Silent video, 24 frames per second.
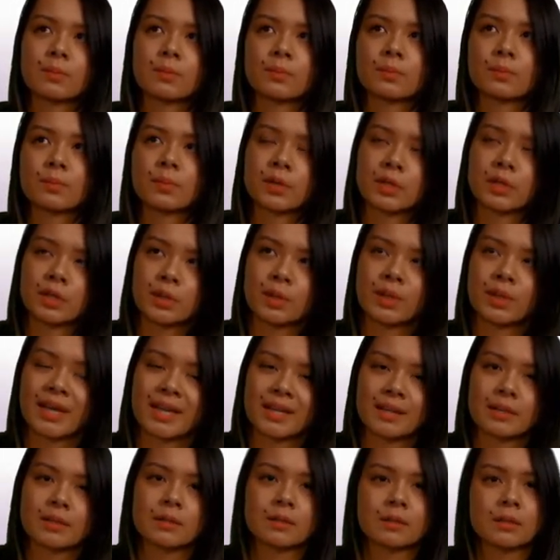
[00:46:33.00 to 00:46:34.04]
but you
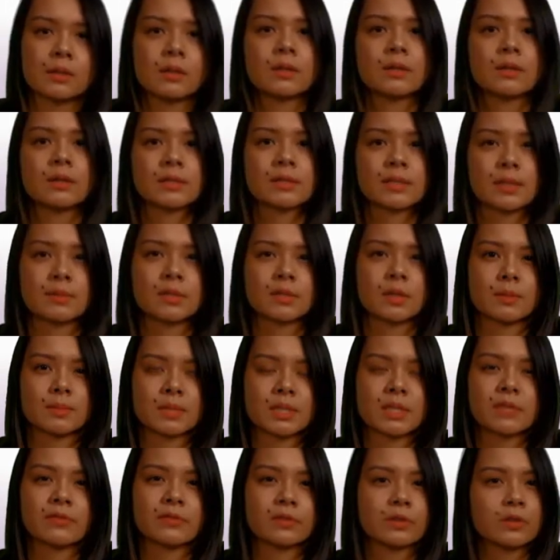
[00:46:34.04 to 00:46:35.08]
can sometimes
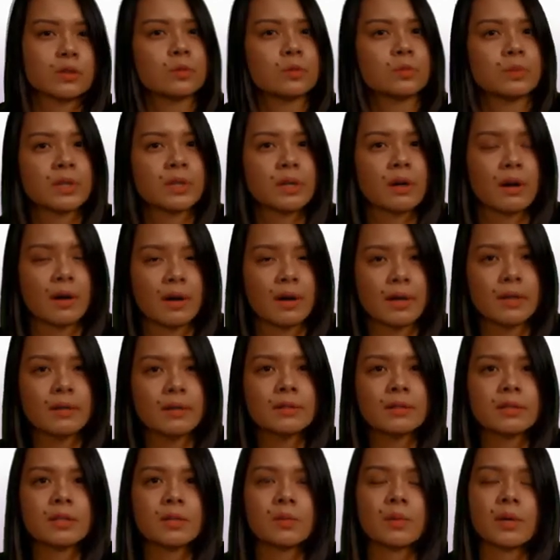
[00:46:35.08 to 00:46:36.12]
give a little bit higher than
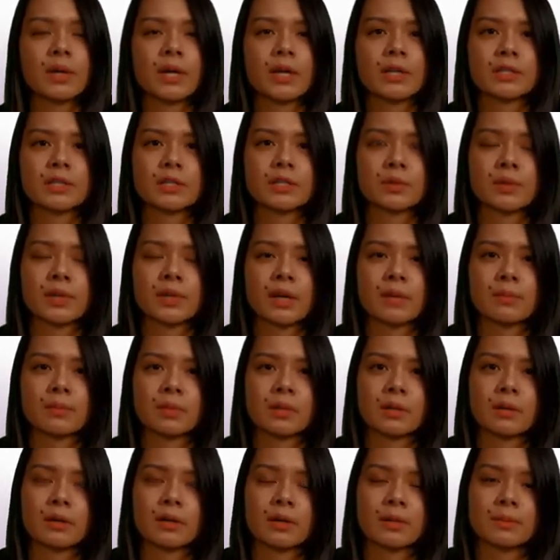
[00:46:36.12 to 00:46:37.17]
the 128
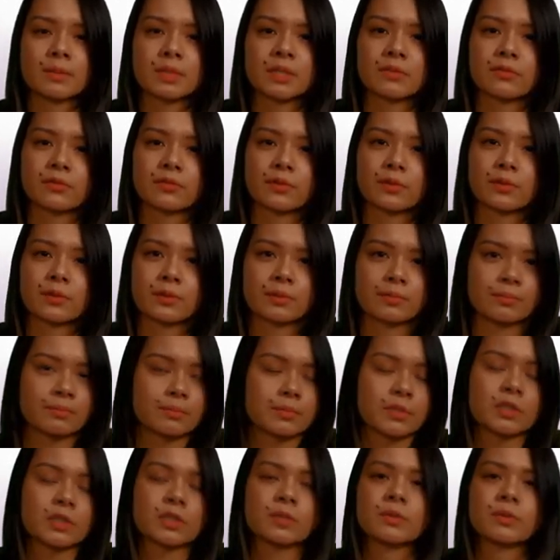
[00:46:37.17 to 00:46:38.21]
milligrams through
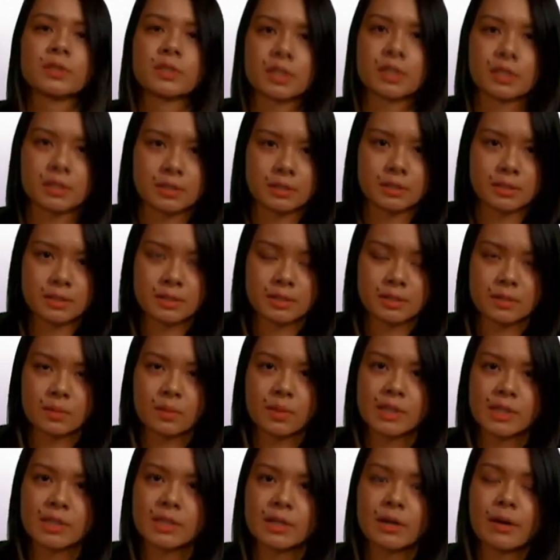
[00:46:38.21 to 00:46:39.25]
2 injections at the one
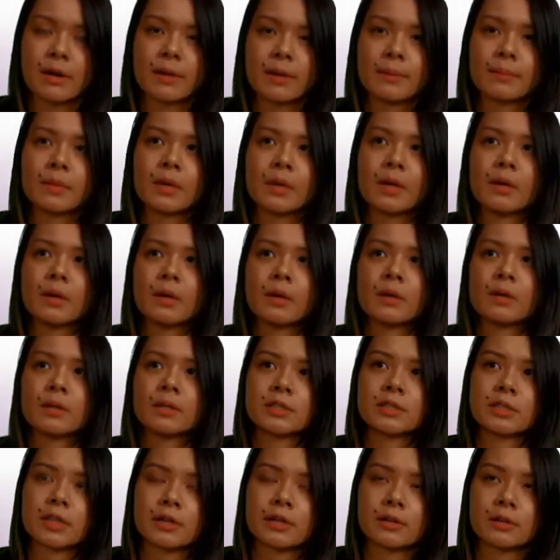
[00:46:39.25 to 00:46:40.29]
time.
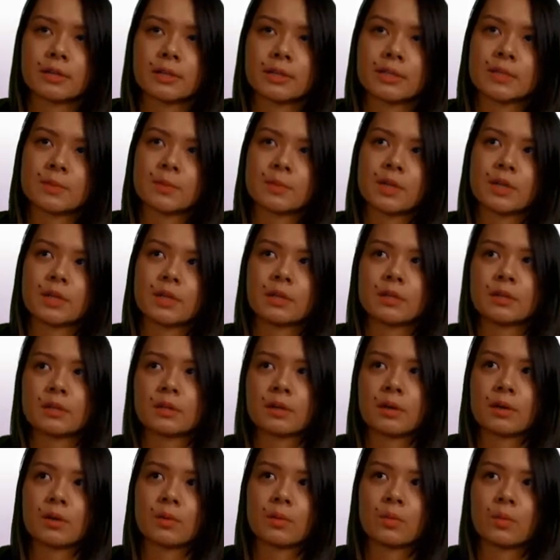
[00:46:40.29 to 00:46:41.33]
Generally speaking,
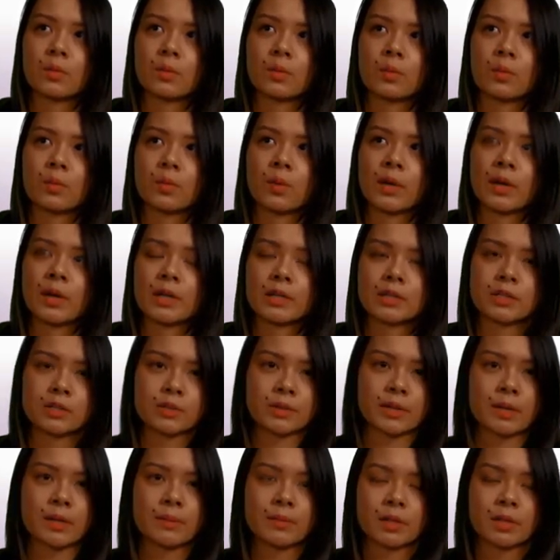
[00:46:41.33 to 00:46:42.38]
though,
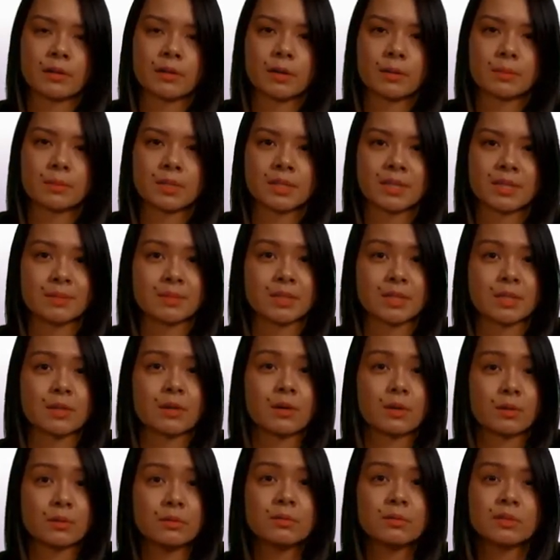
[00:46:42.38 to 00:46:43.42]
128 milligrams seems to
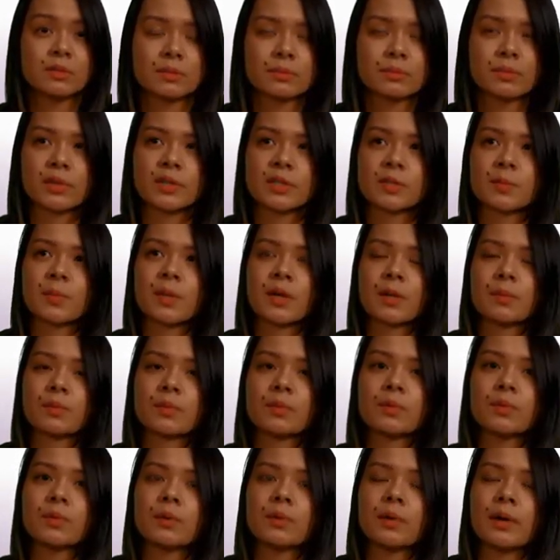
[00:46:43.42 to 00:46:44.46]
hold most
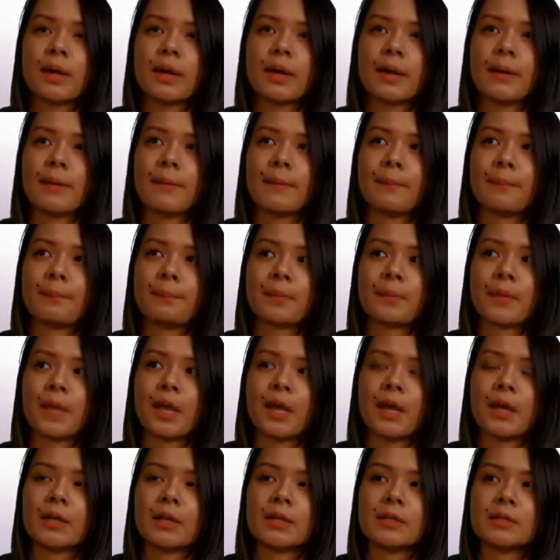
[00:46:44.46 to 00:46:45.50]
people,
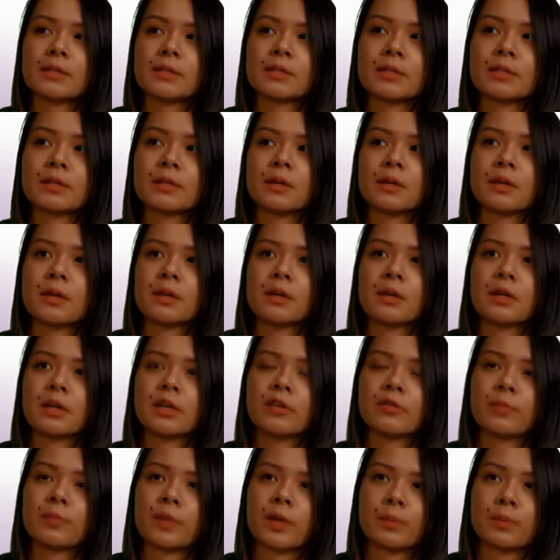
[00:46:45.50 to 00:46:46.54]
and if
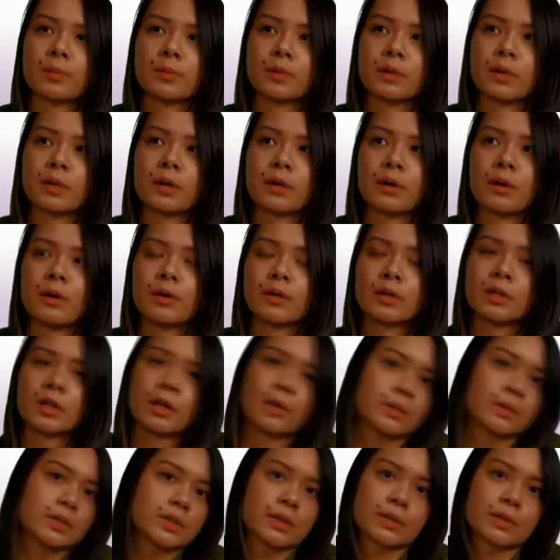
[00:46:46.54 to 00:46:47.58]
people are on a lower
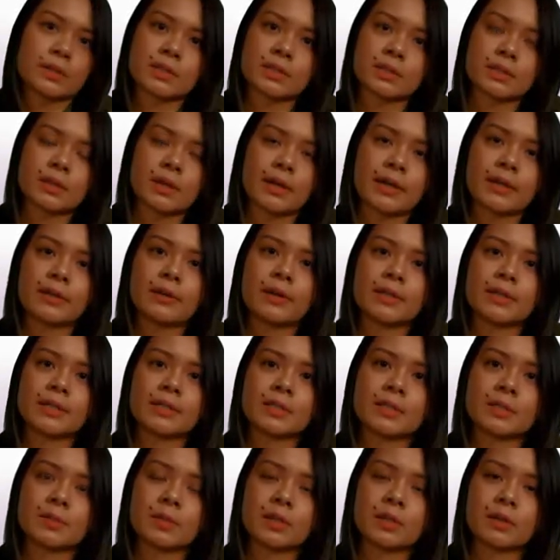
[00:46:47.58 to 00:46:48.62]
dose, like 96
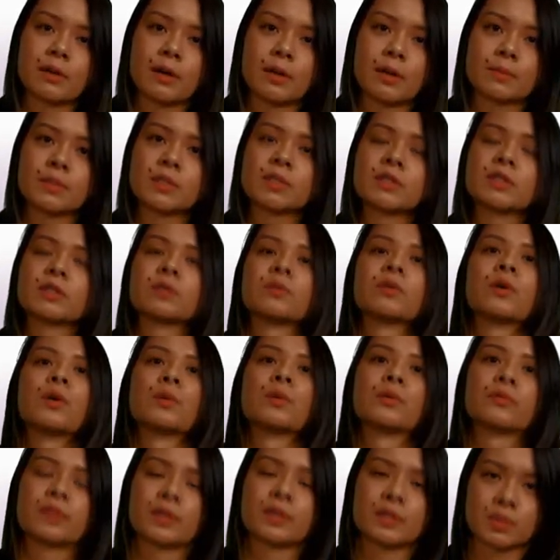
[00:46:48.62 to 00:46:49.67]
milligrams, do well with
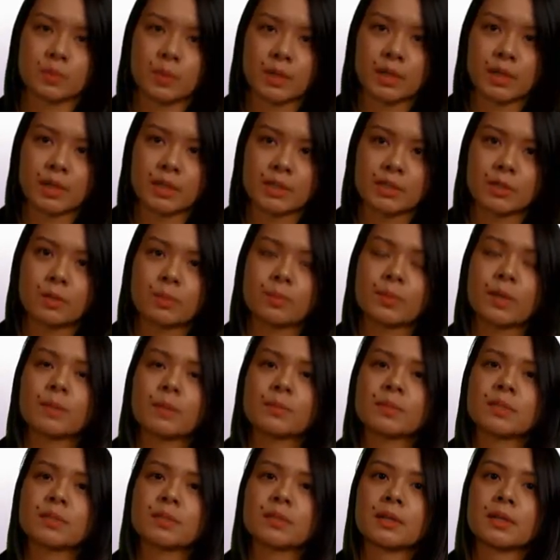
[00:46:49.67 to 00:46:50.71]
those weekly top-ups,
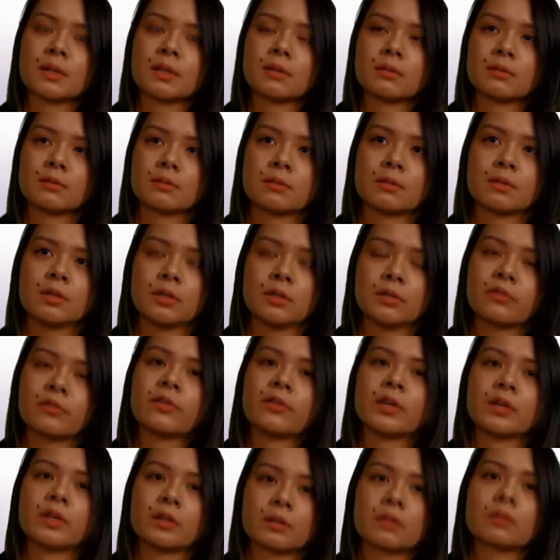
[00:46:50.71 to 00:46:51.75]
then you'd
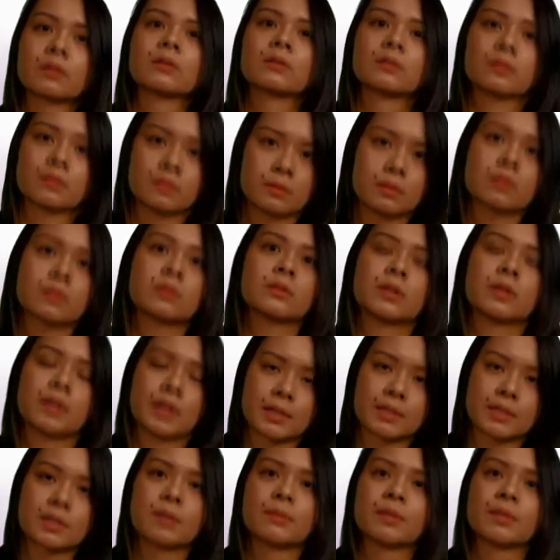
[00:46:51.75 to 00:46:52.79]
think the next
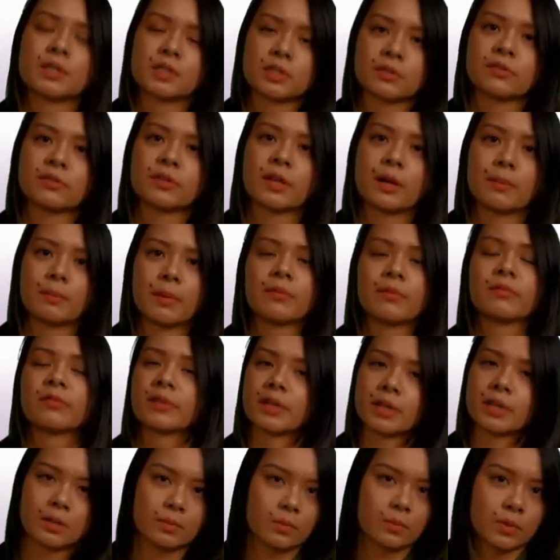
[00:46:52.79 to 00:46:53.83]
time they're due for that monthly,
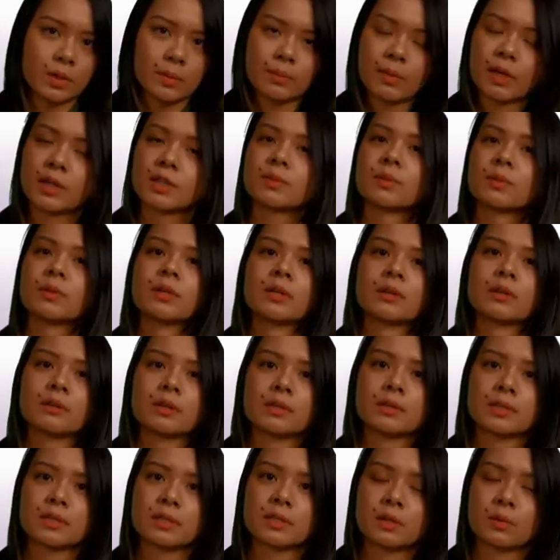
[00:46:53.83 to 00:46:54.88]
we may as well increase
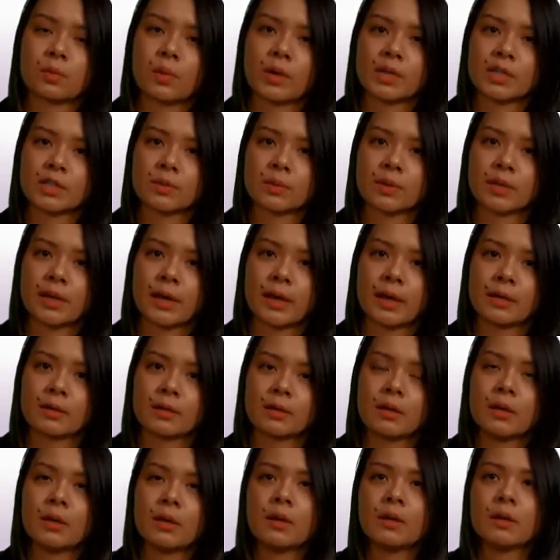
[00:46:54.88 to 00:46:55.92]
to the 128.
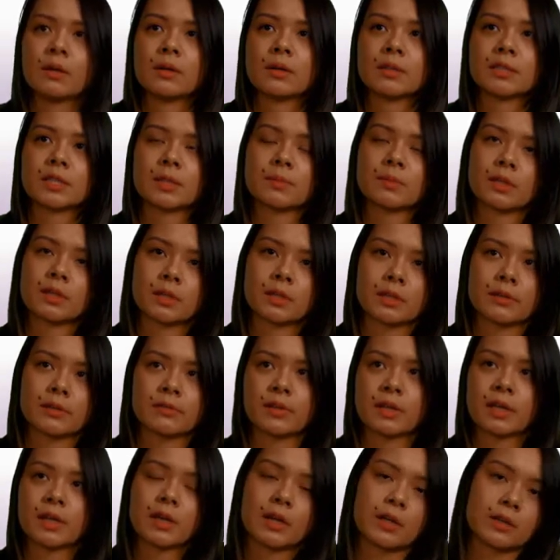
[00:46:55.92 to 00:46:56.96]
Similarly, if they're
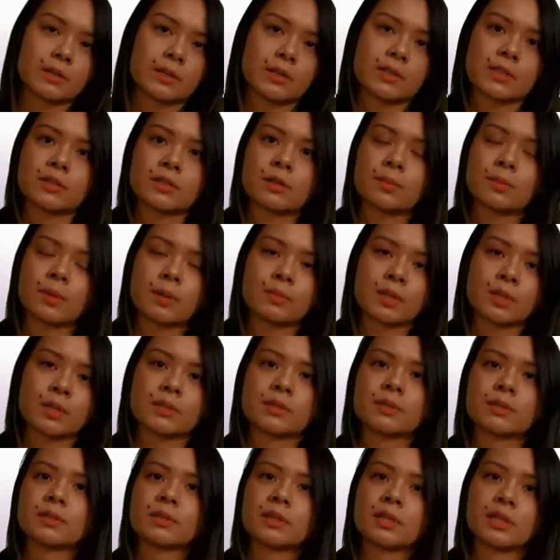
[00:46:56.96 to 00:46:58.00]
getting those top-up
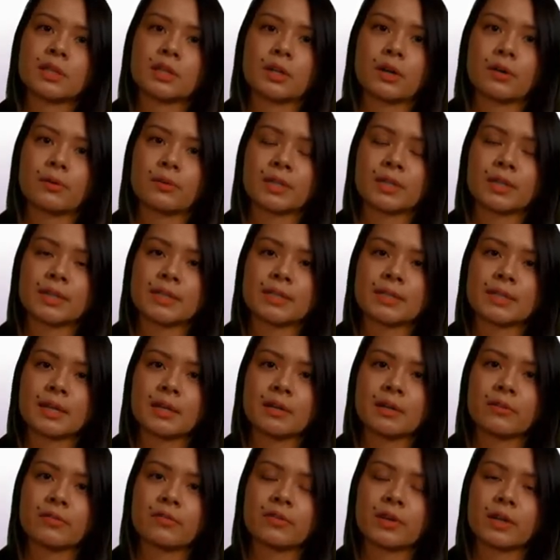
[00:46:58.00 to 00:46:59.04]
doses and you don't really see an
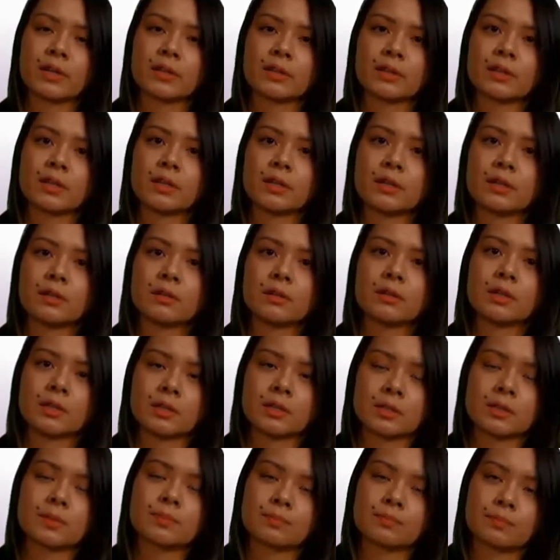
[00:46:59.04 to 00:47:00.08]
effect, then it's
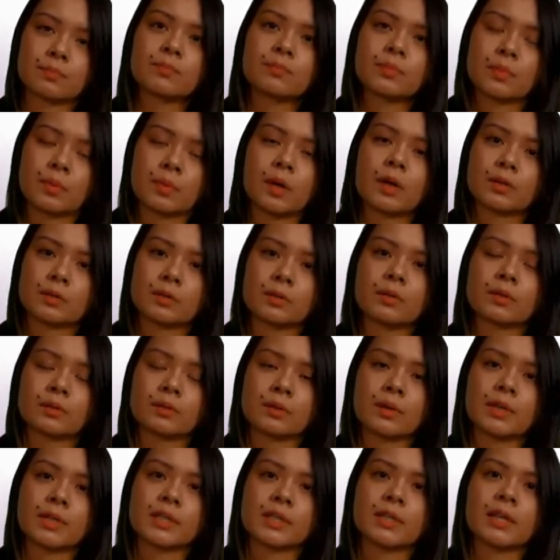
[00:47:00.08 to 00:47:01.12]
a good
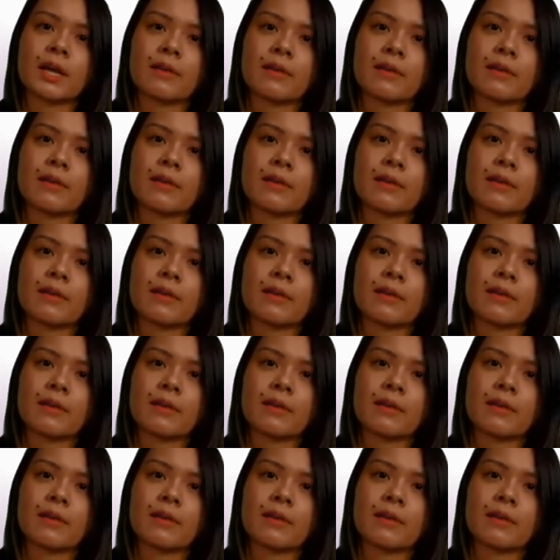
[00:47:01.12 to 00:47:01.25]
idea to have